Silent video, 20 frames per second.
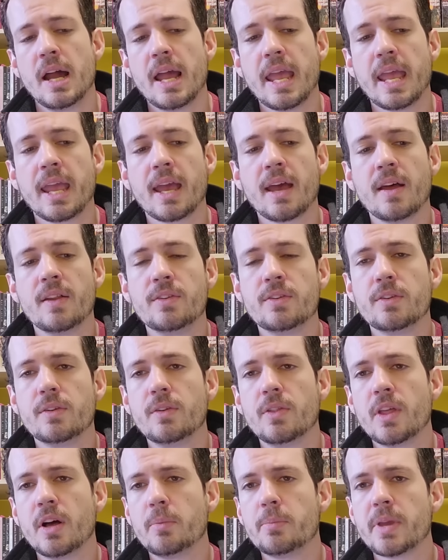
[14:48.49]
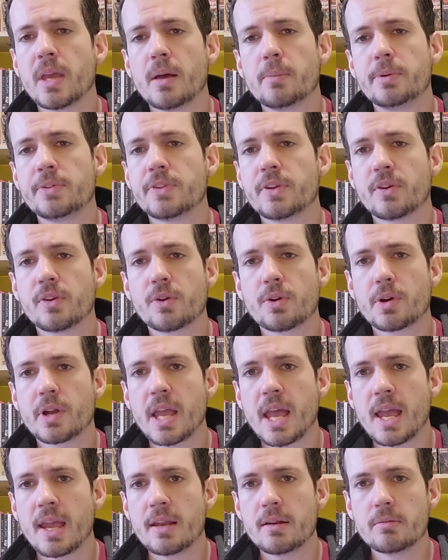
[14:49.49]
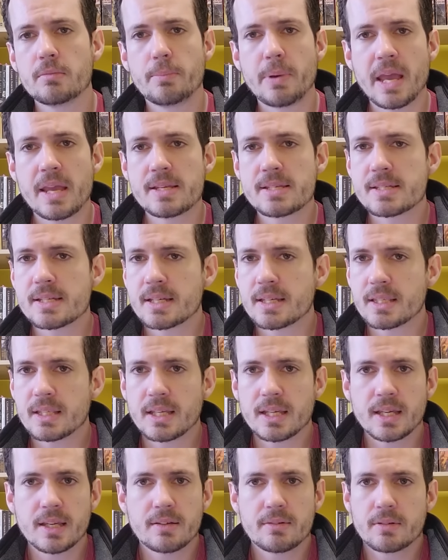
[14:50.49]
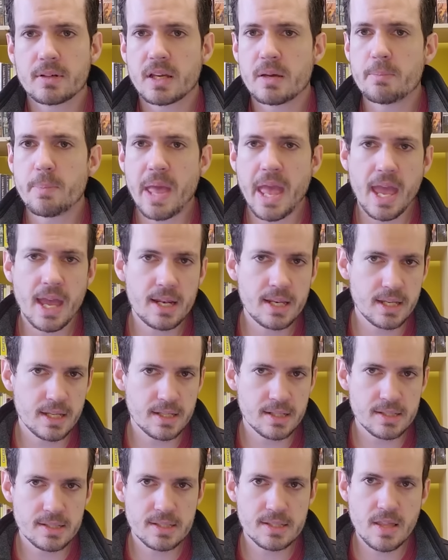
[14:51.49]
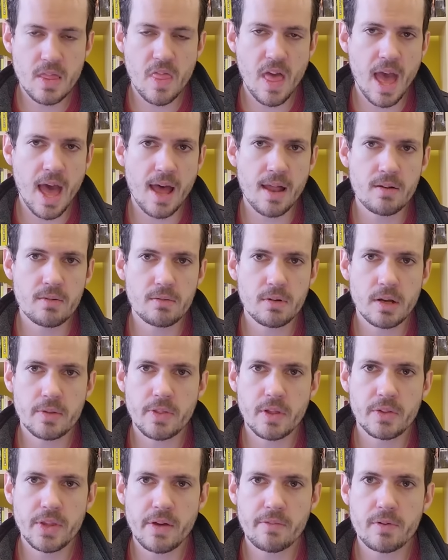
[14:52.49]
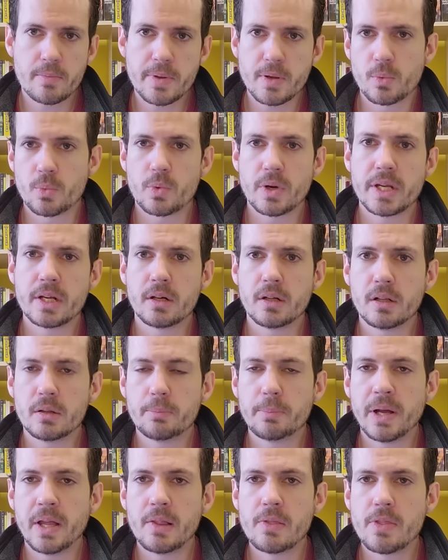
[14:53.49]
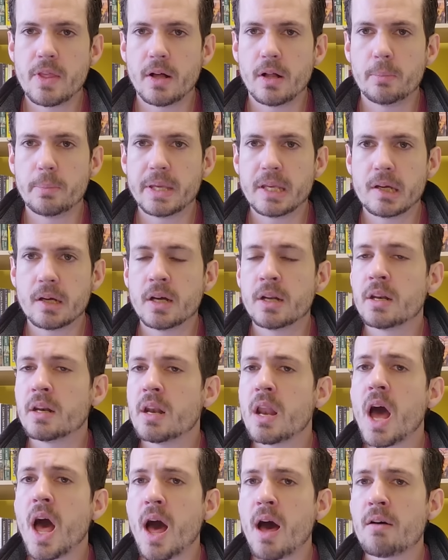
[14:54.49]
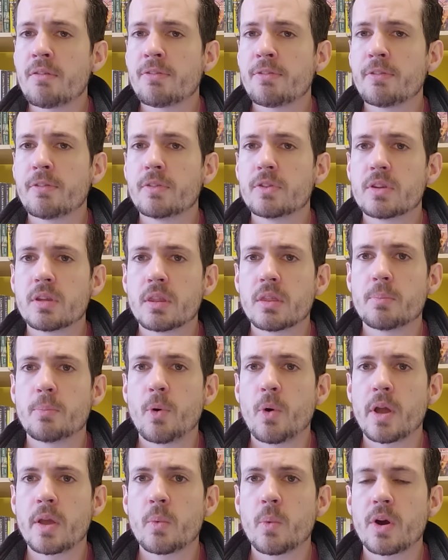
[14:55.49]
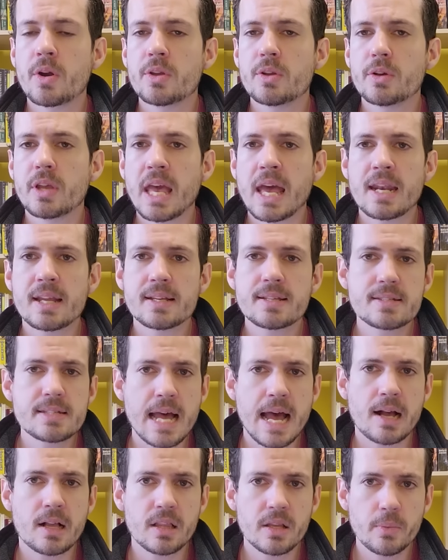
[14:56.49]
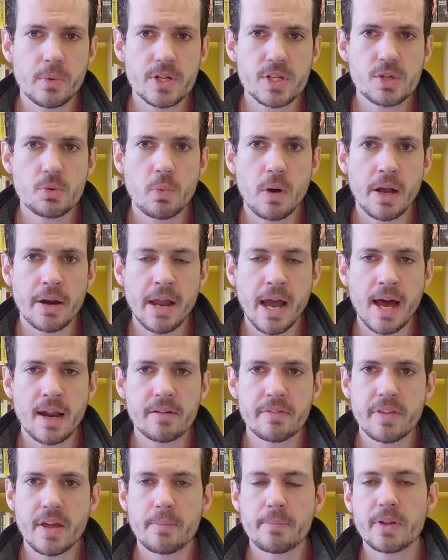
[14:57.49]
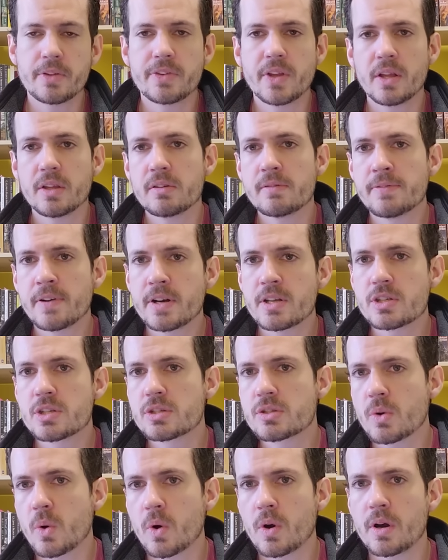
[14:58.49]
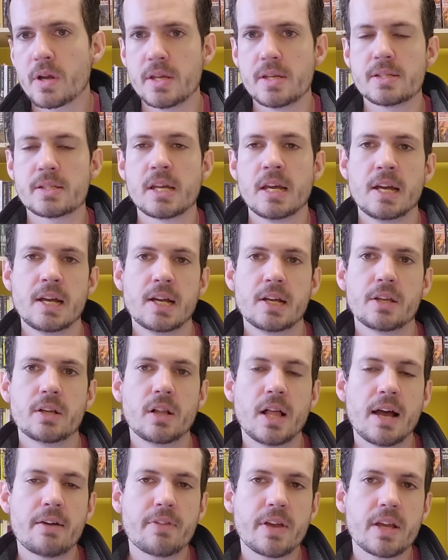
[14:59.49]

And they'll be able to create basically companions that they'll never be real, but they'll be good enough to the point where you'll get exactly what you want out of them. They'll tell you funny stories. You'll have